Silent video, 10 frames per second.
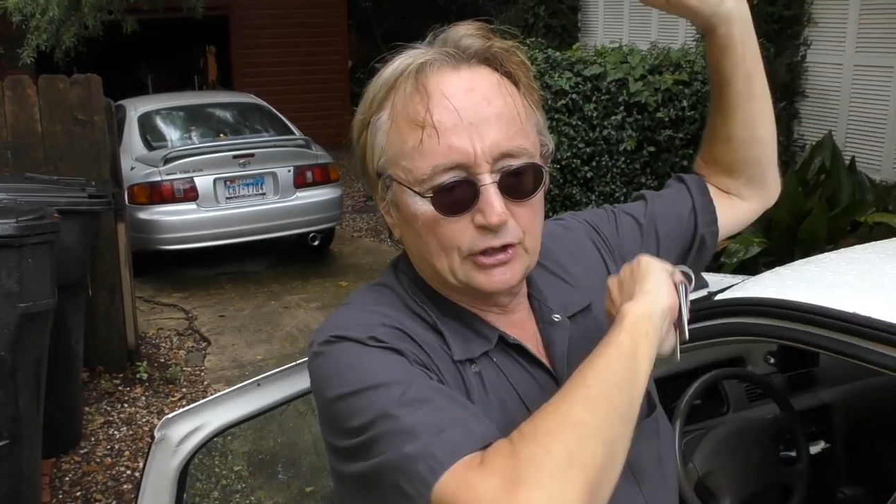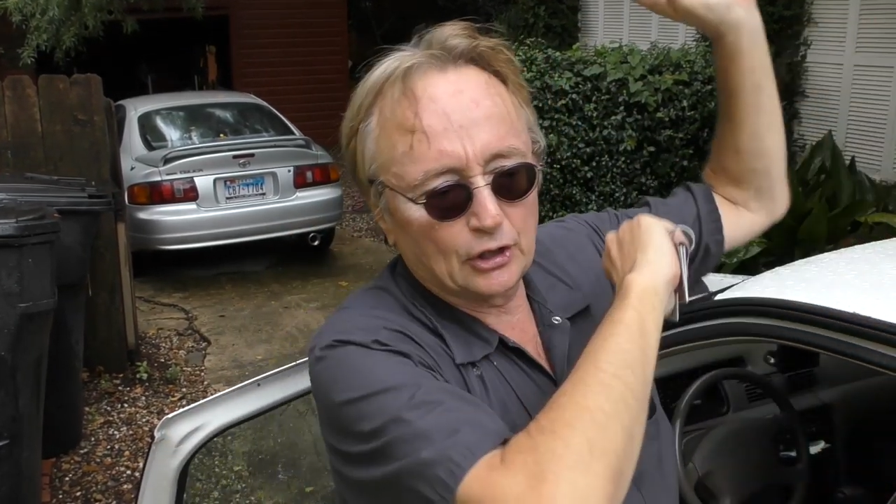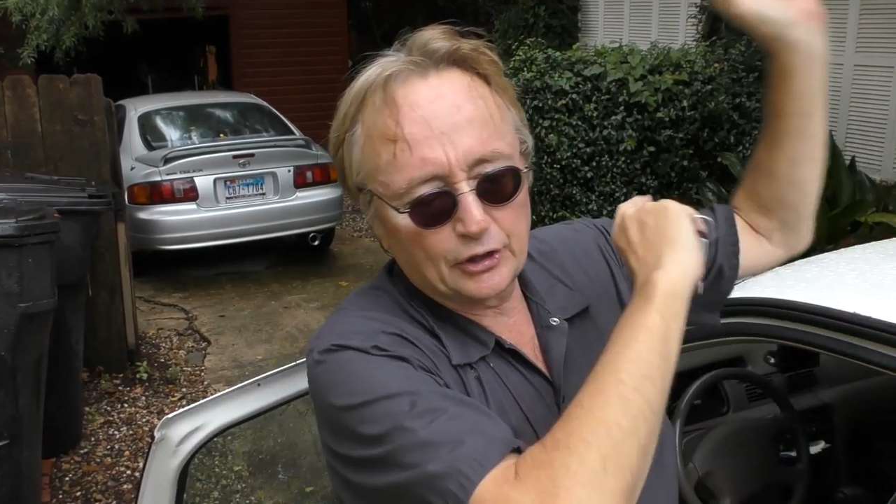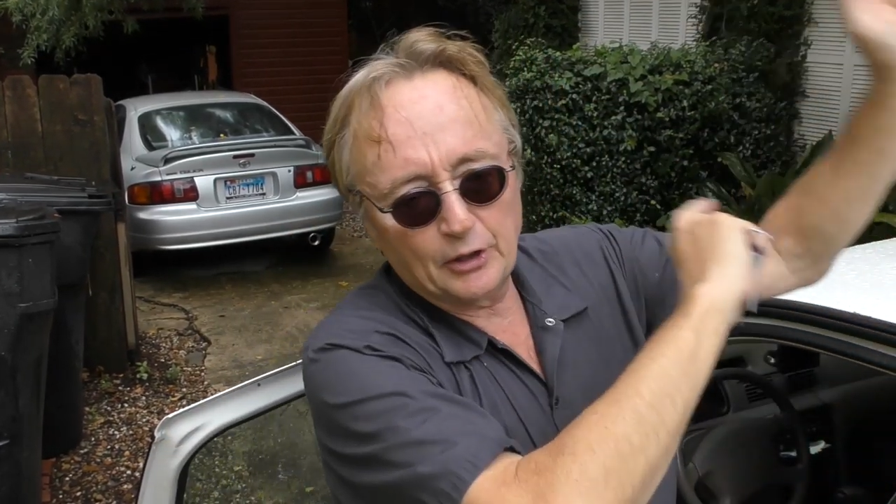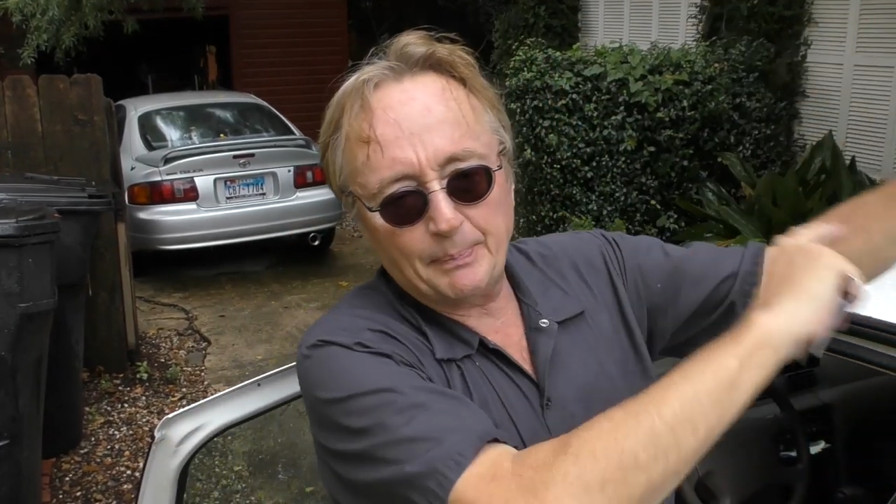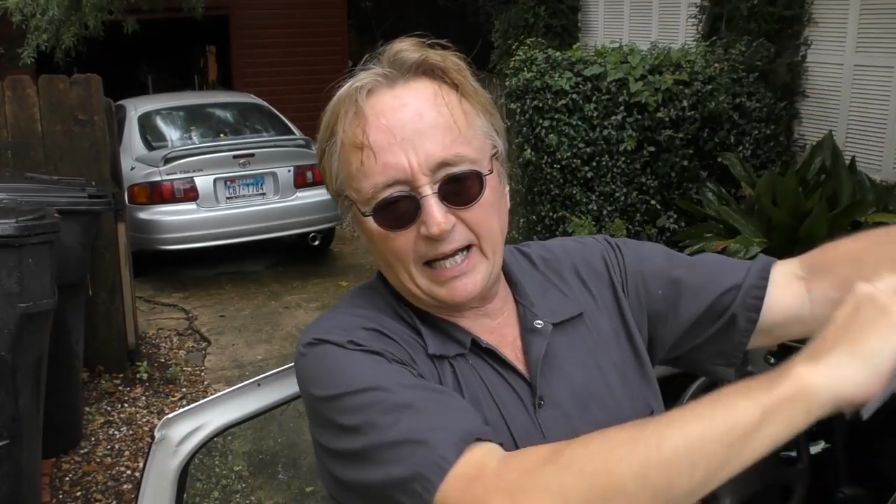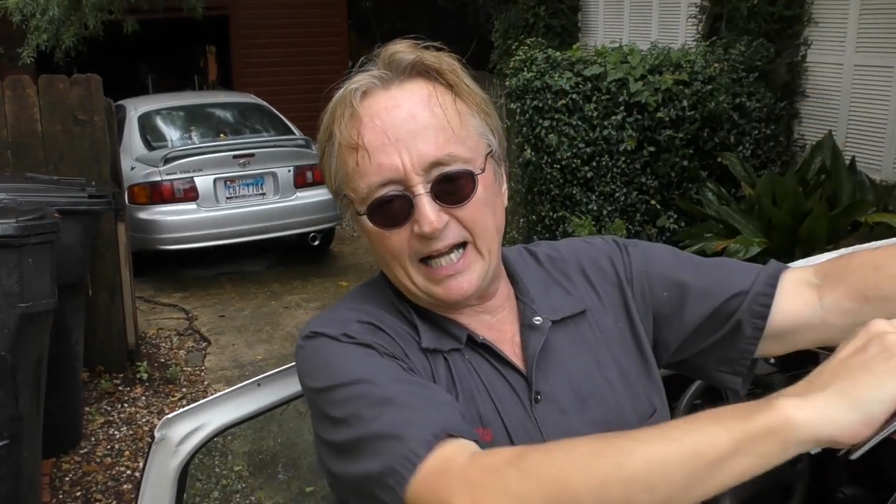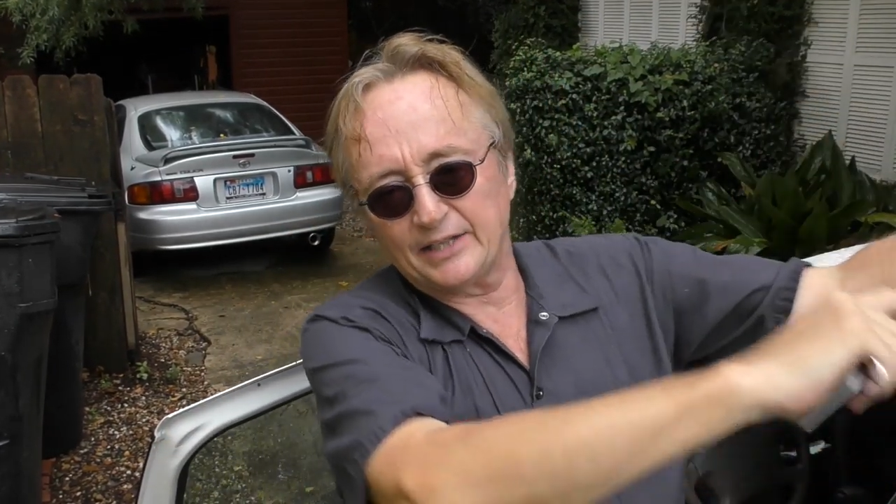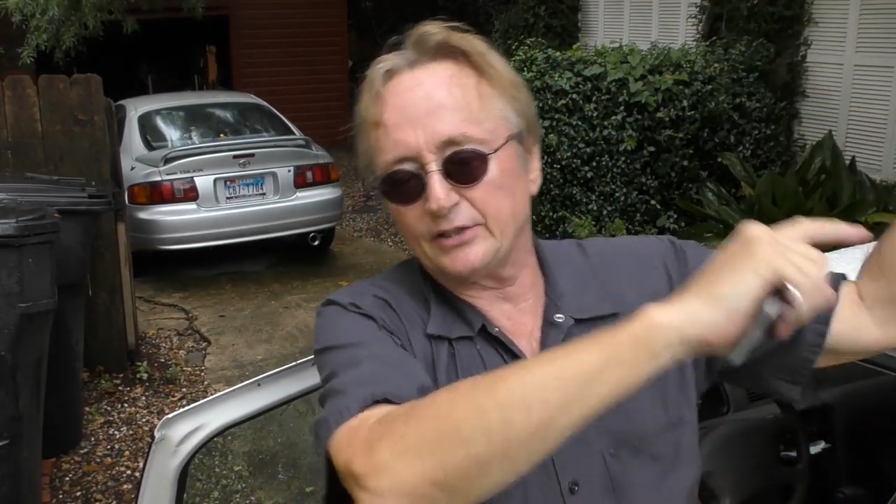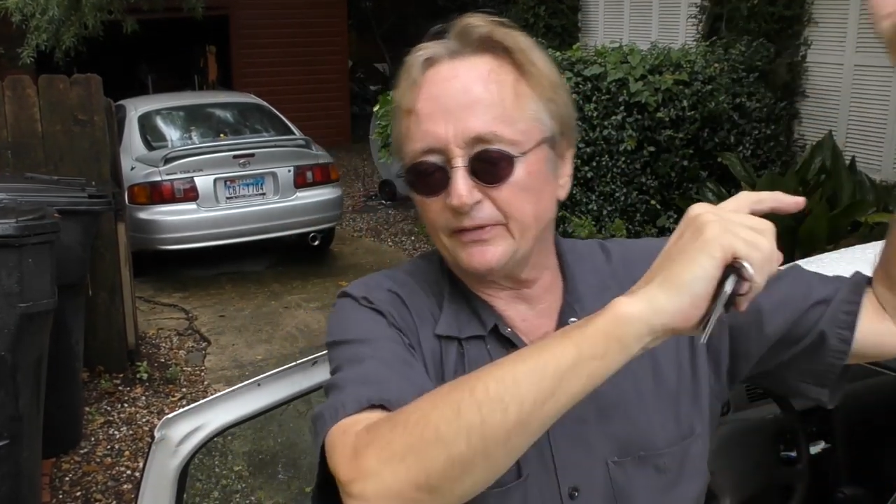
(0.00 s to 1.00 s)
to your
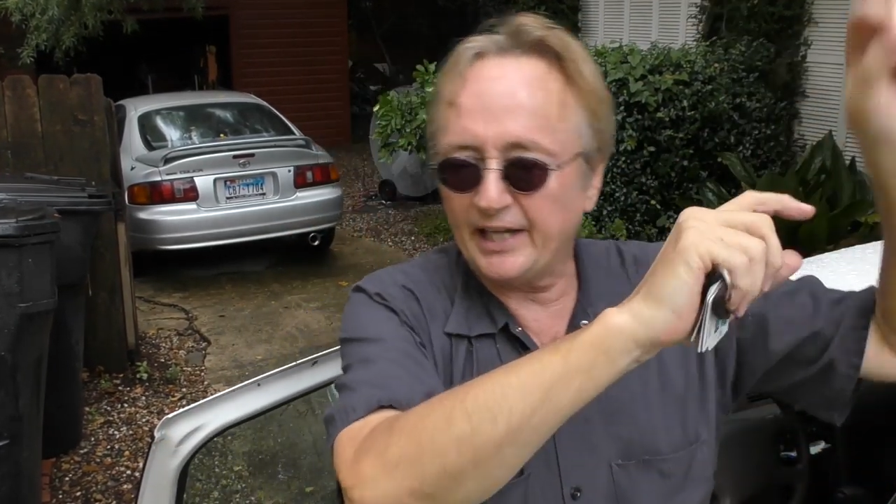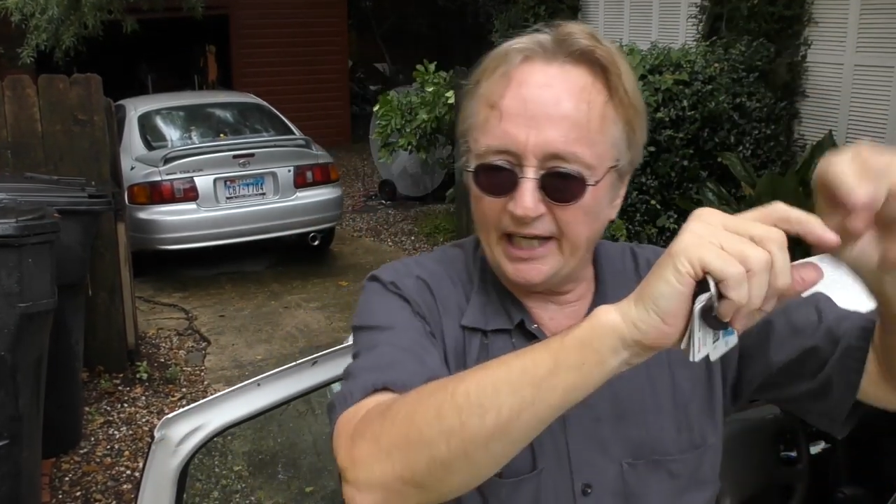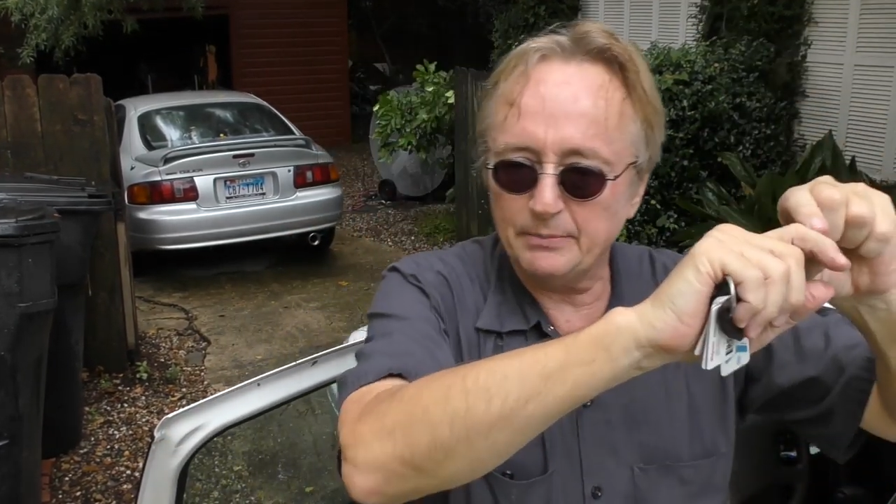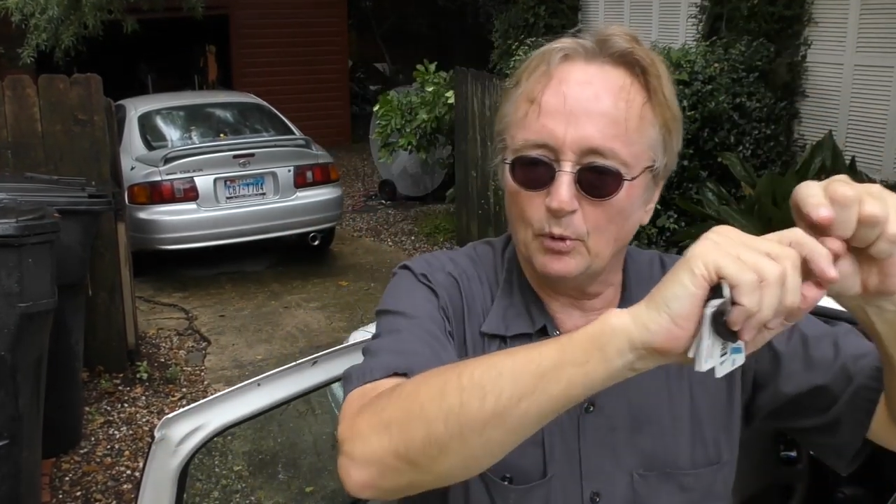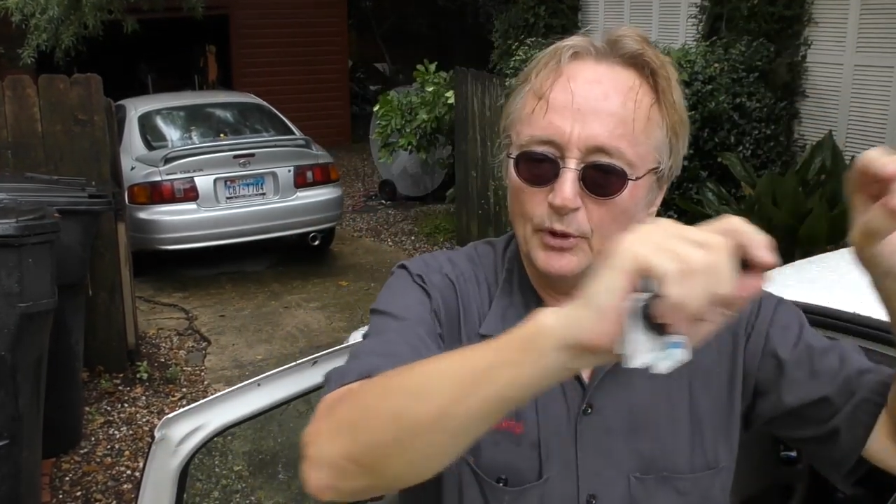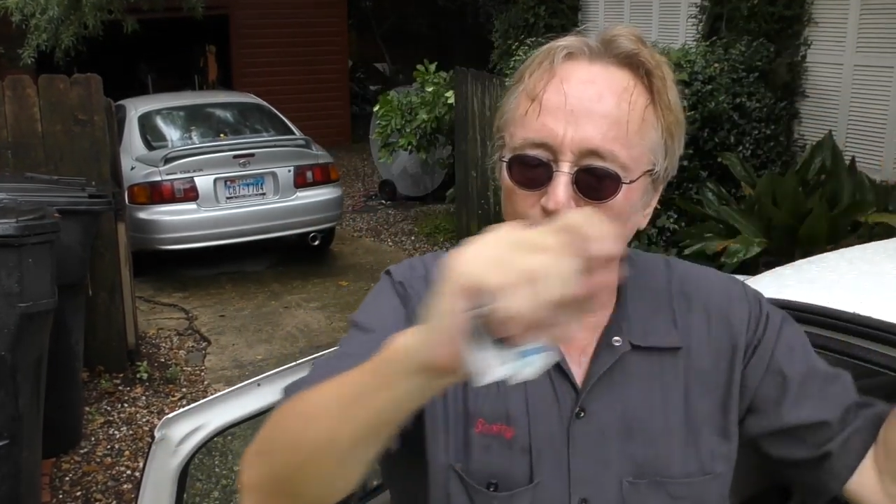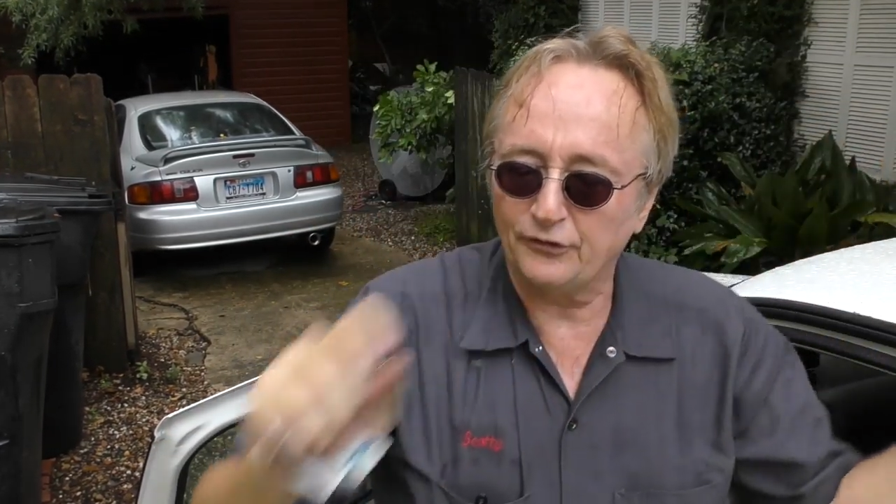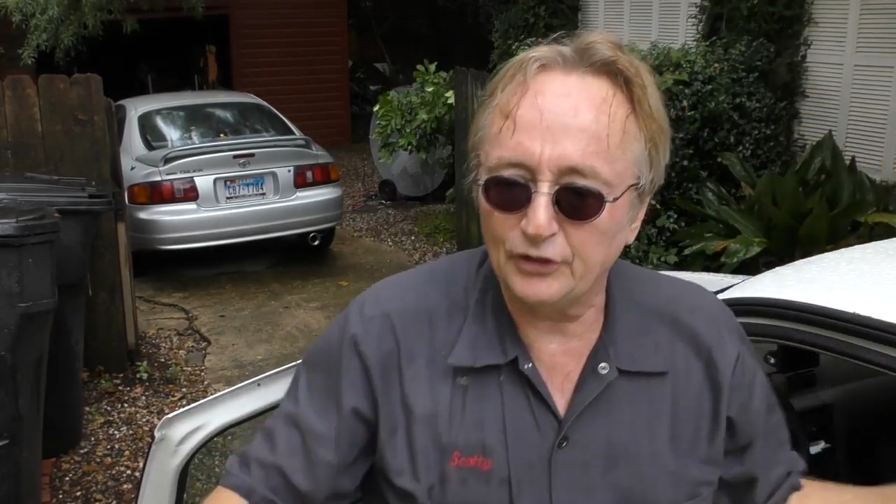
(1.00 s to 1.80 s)
positive cable with a